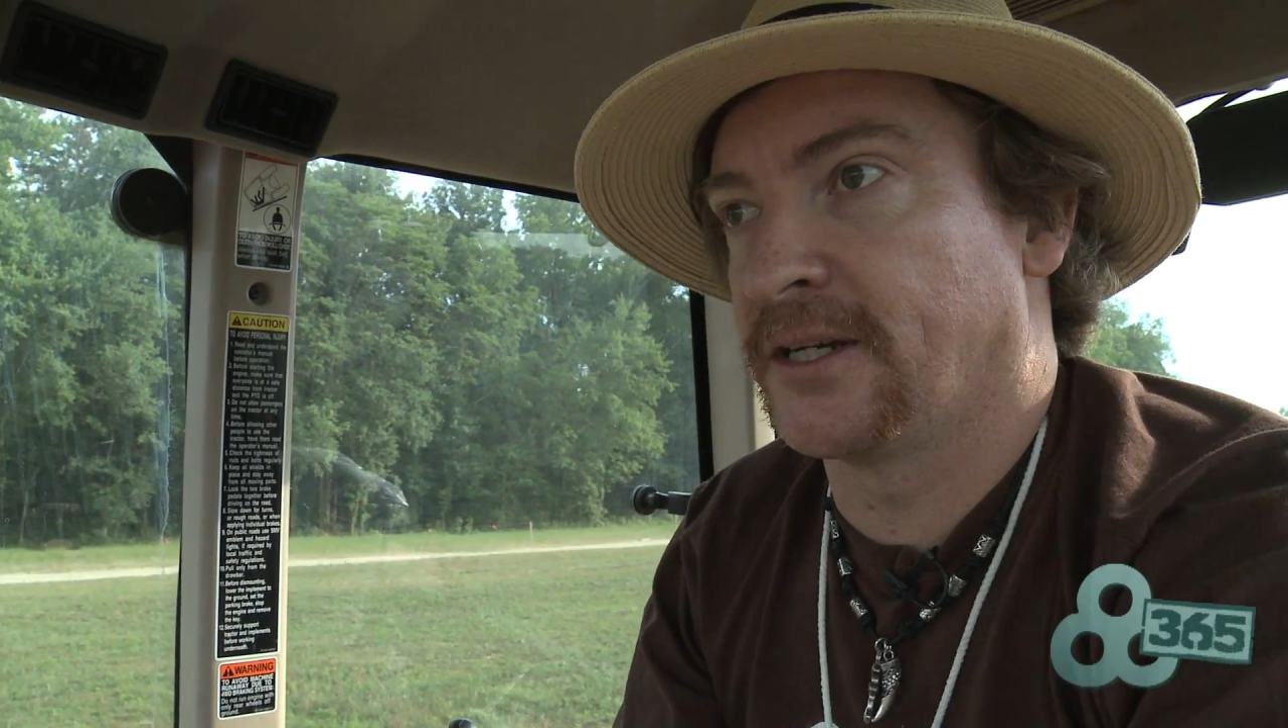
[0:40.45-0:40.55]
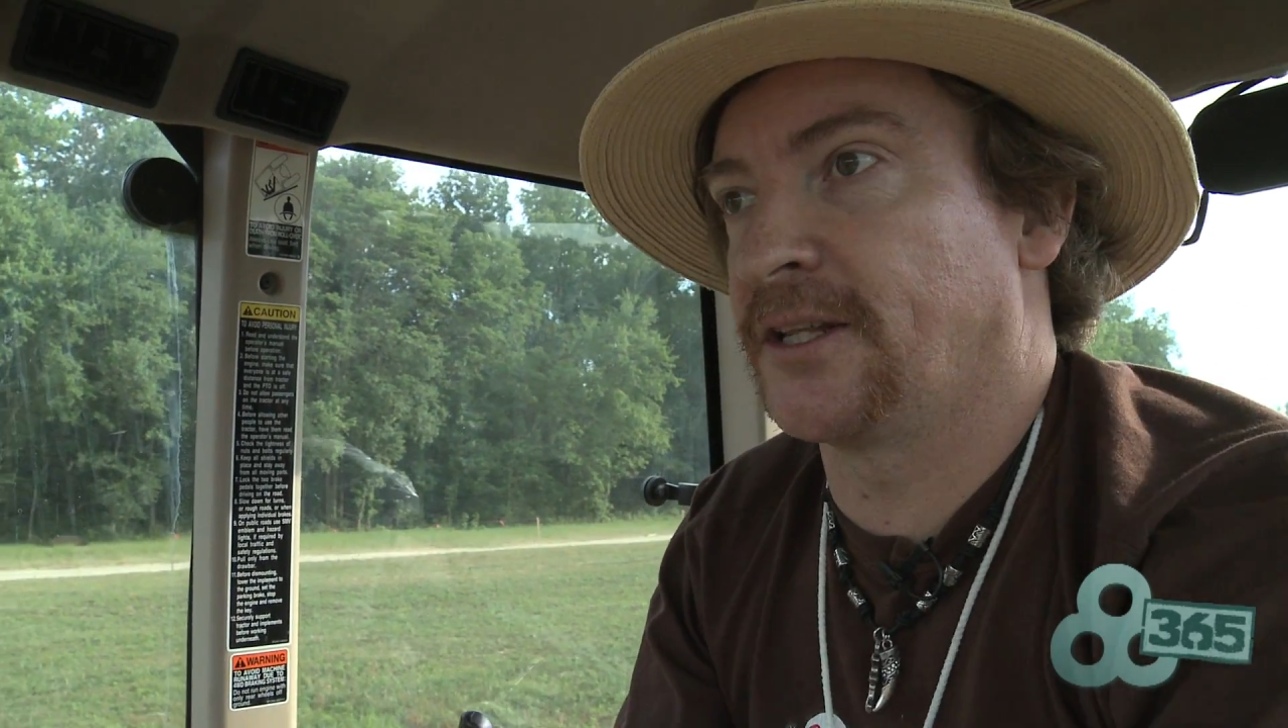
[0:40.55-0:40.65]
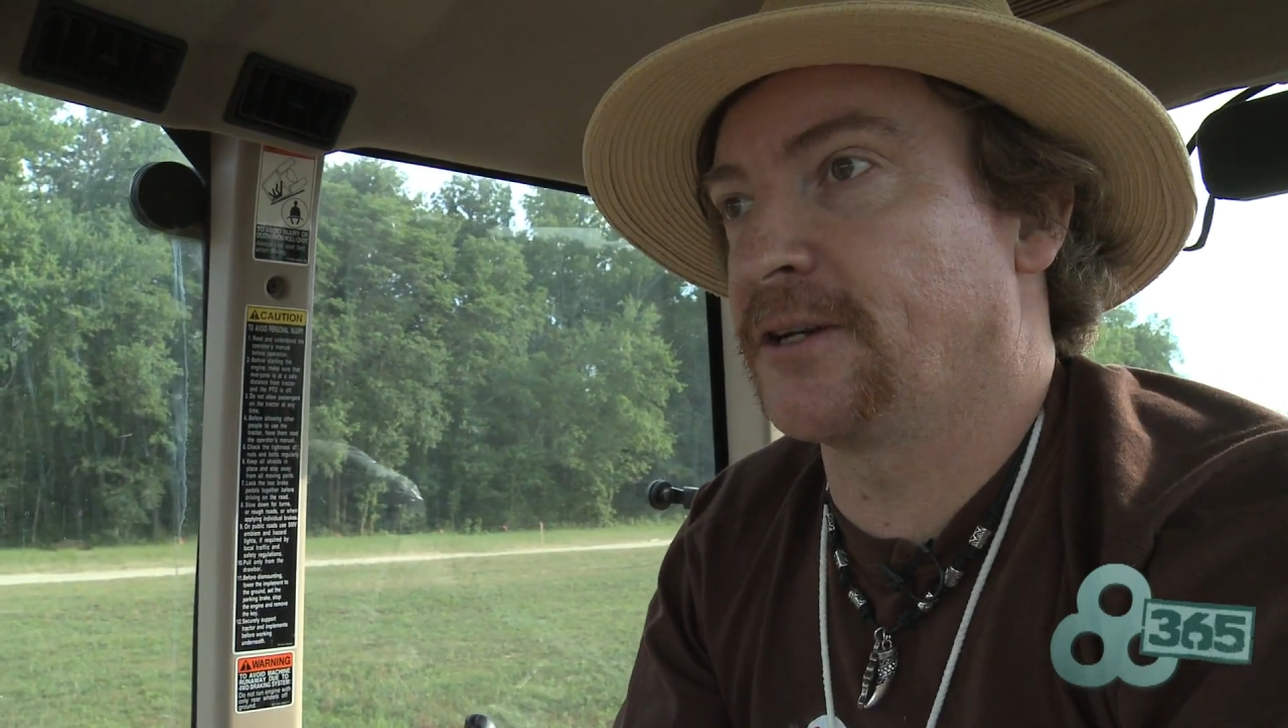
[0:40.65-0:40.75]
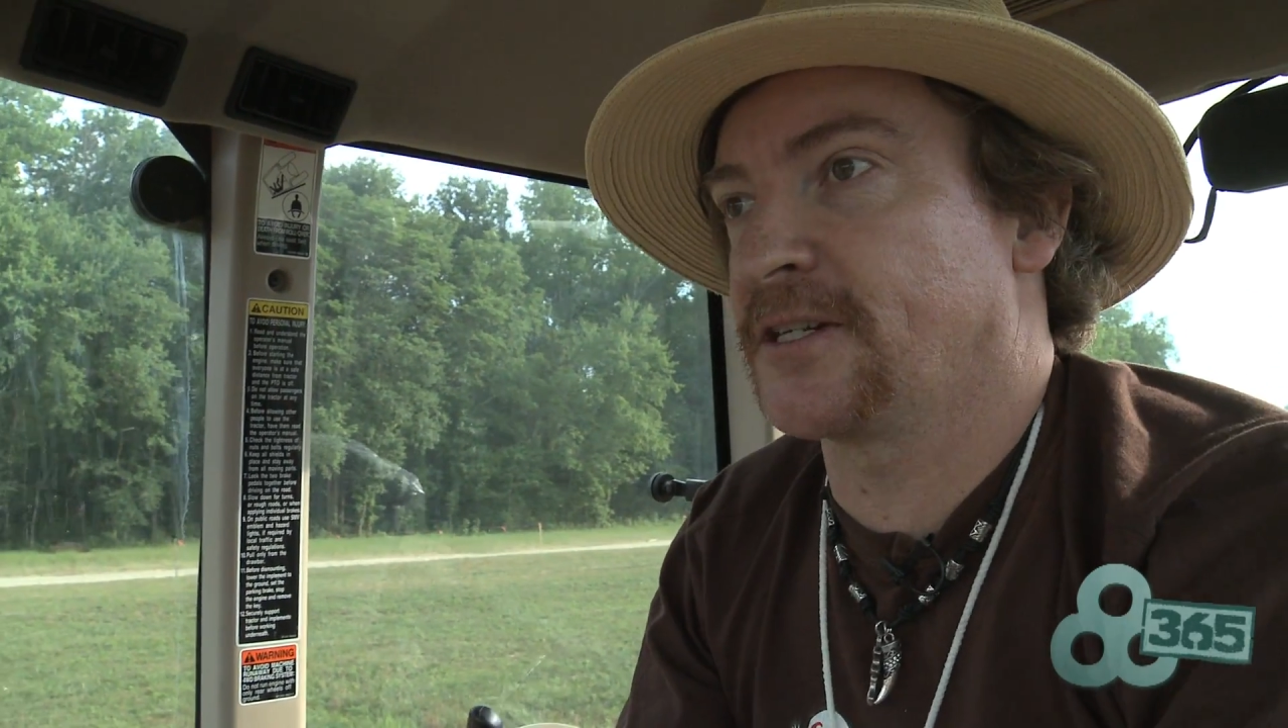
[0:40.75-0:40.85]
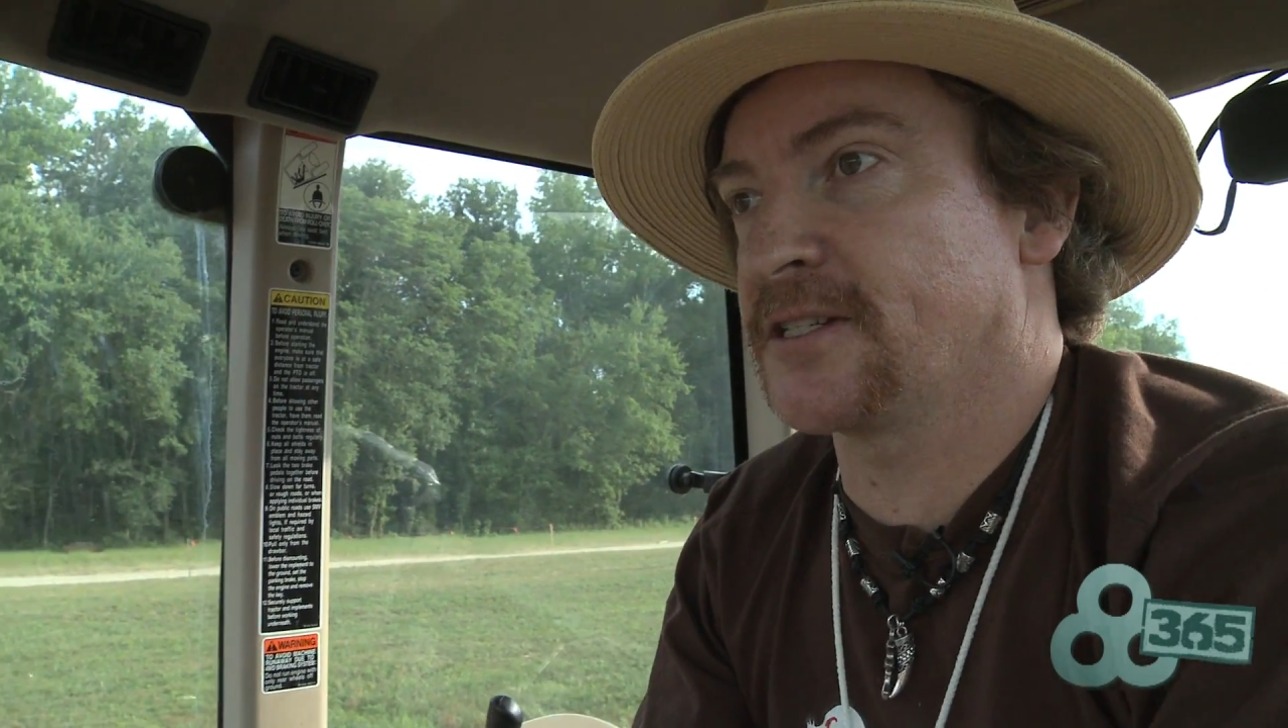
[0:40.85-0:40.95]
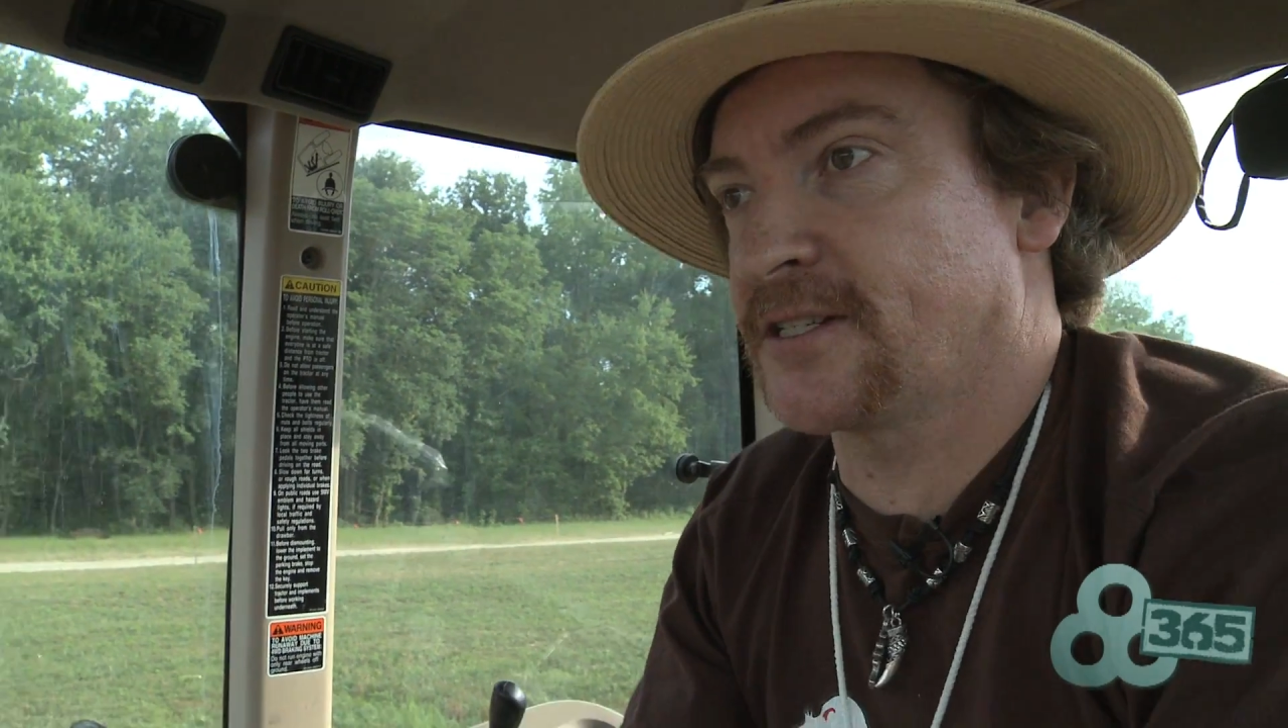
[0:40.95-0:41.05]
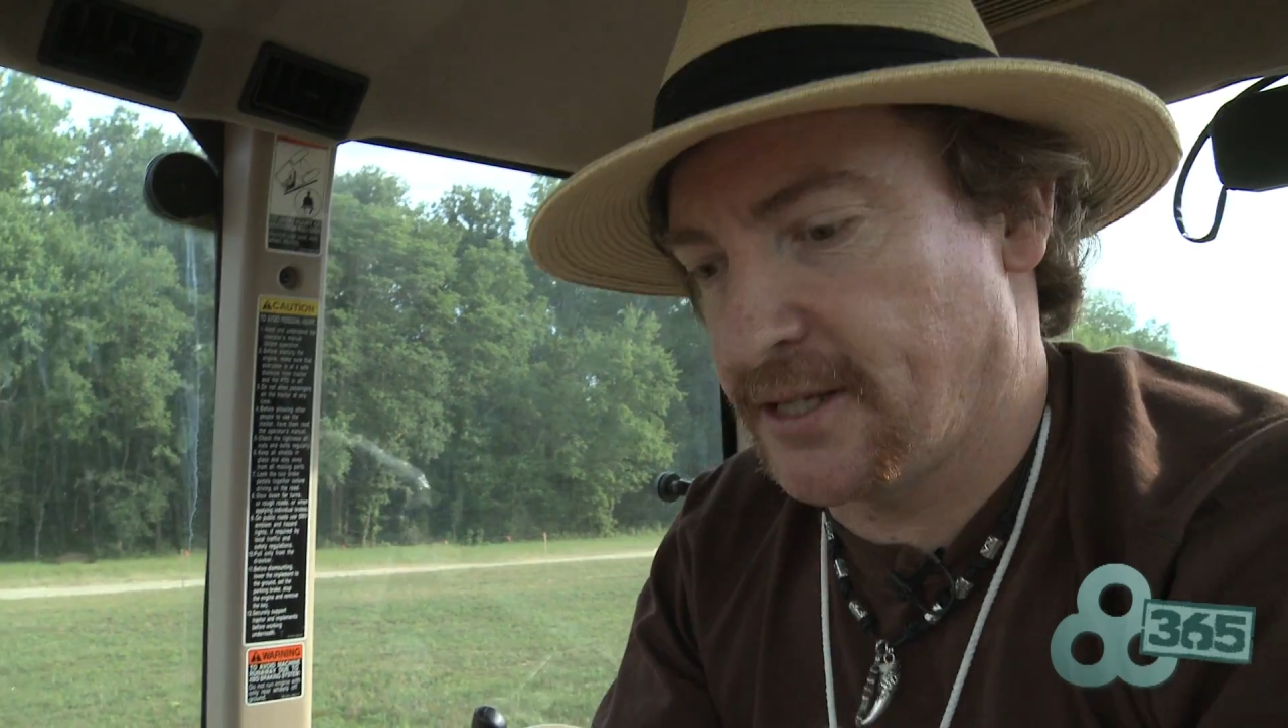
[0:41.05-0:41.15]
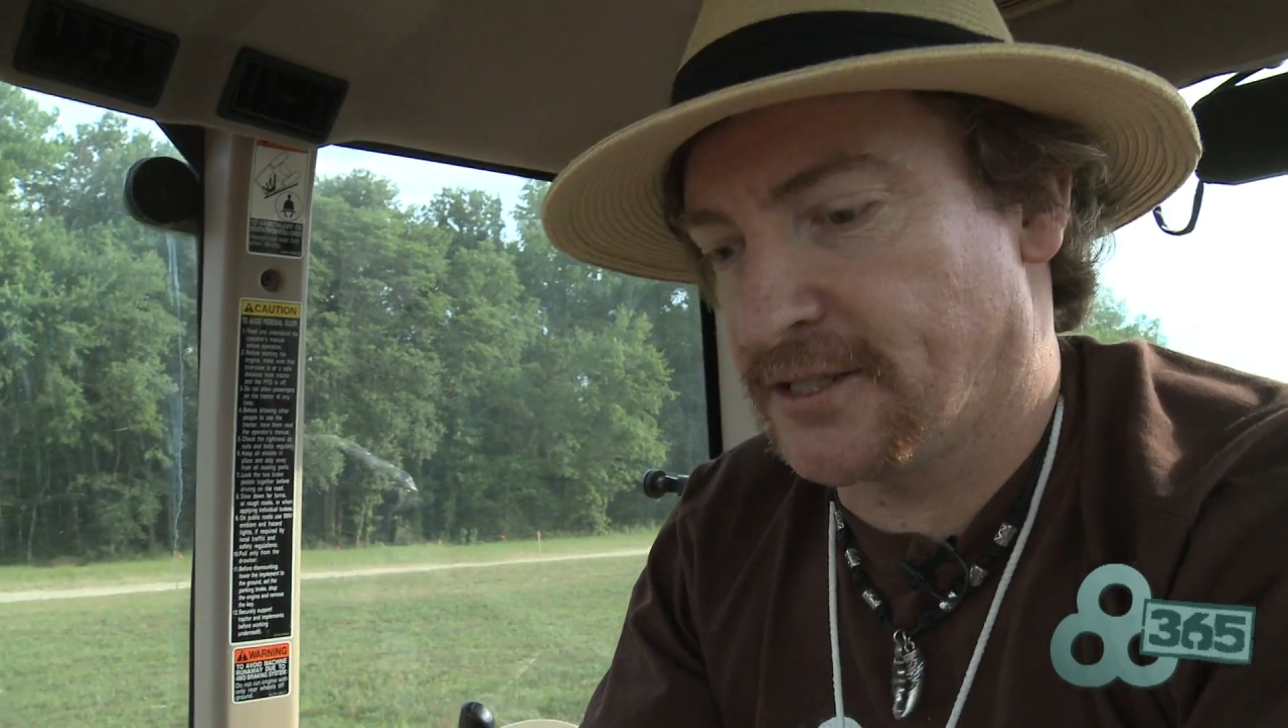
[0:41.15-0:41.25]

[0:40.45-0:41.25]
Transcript: Oh, there it is.